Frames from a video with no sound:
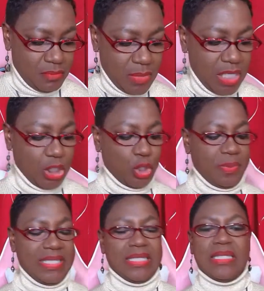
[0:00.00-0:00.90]
Each
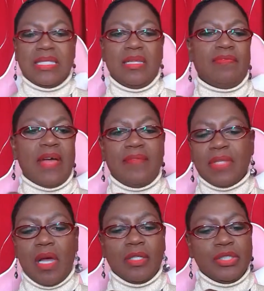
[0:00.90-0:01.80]
piece is still
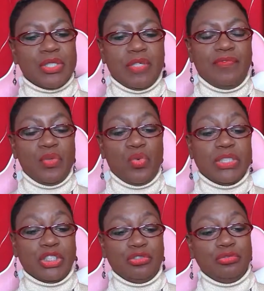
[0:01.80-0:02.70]
$5 if you
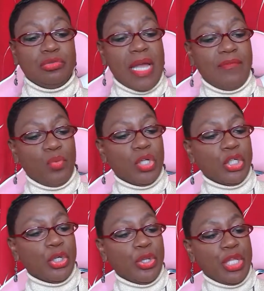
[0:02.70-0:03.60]
want to have one
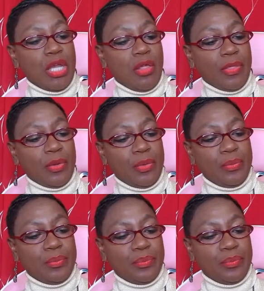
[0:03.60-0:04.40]
or the other.